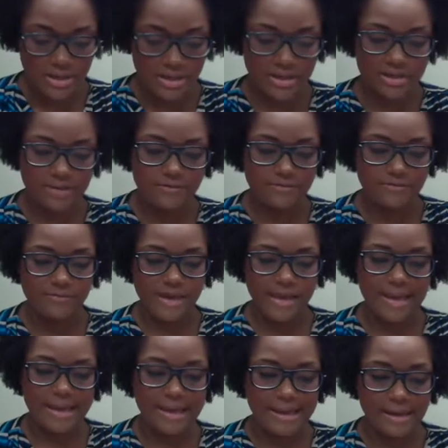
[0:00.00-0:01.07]
if
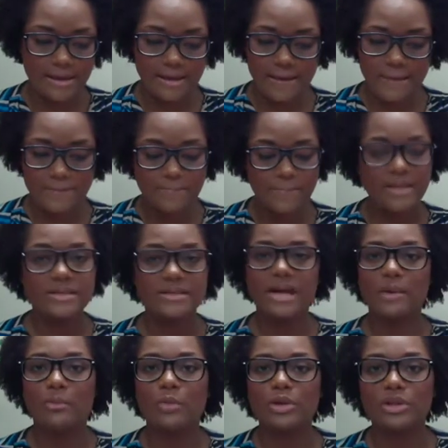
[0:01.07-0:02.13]
a
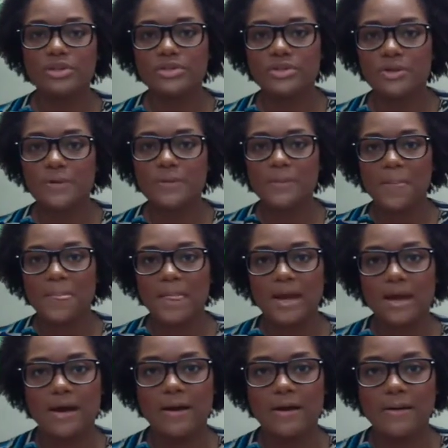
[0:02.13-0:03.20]
big-time realtor
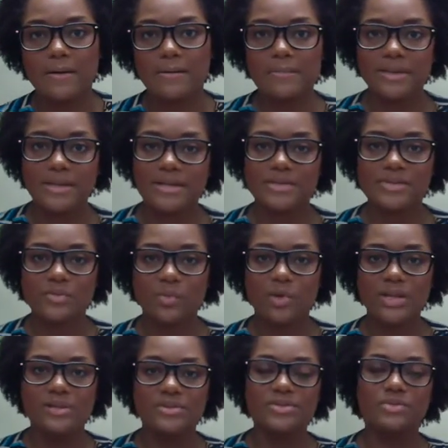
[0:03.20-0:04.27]
place went
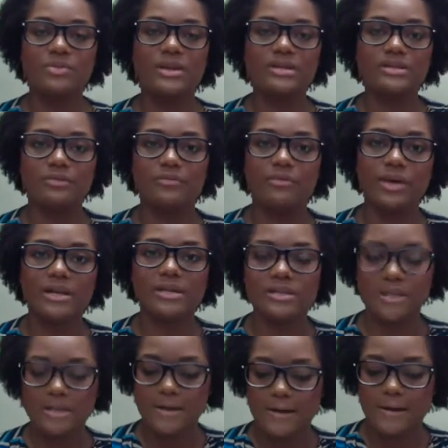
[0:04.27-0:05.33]
into a different
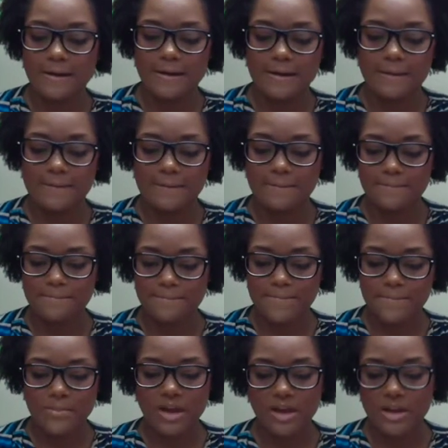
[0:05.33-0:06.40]

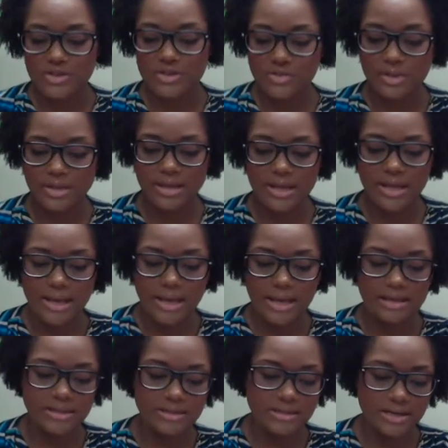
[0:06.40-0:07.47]
country
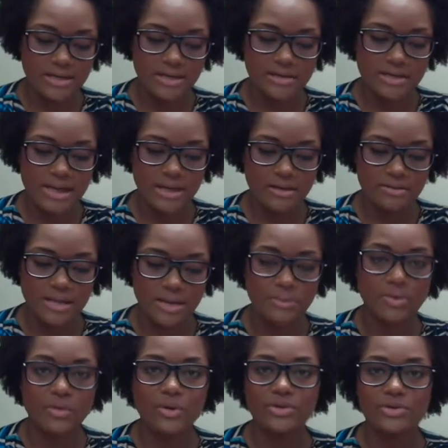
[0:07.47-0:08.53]
and decided that they were
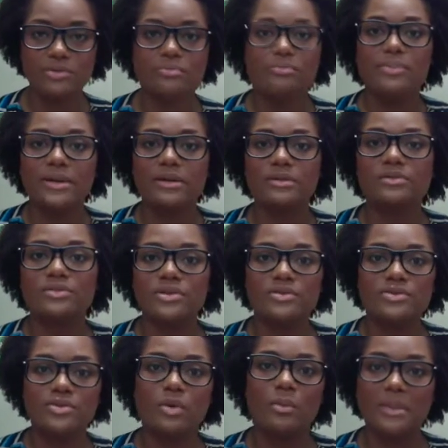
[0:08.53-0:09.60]
going to build
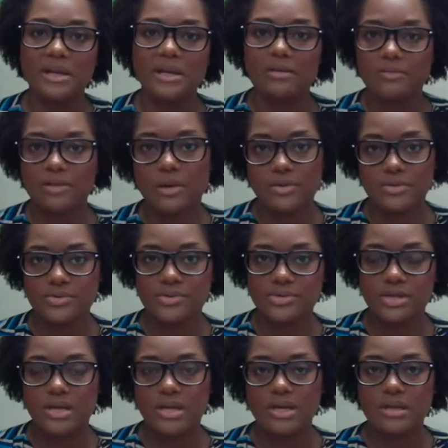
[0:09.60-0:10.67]
so many of those,
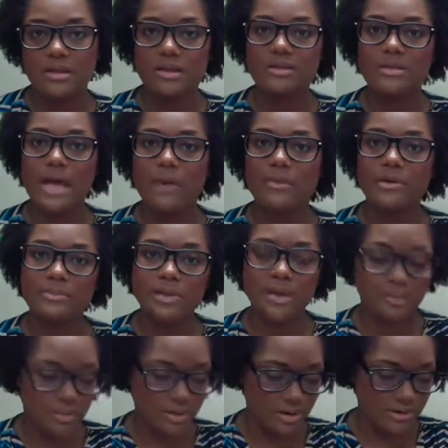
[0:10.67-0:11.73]
then that would be a
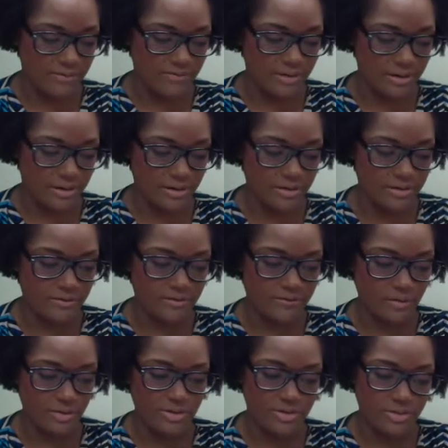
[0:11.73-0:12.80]
part of the
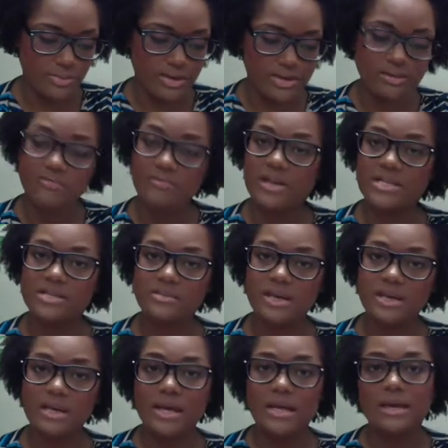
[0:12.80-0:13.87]
foreign direct
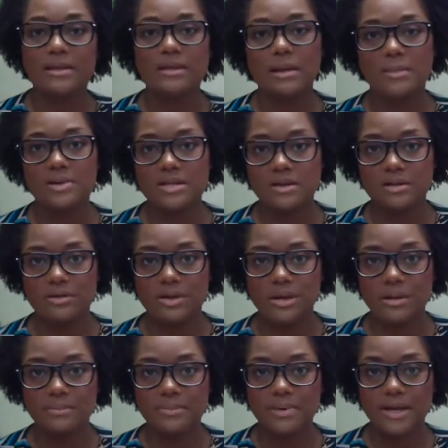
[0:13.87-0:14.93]
investment in that particular
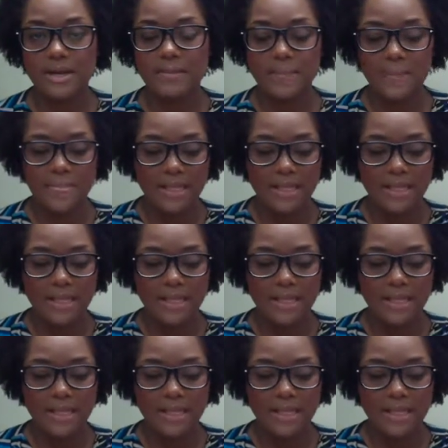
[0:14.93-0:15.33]
company,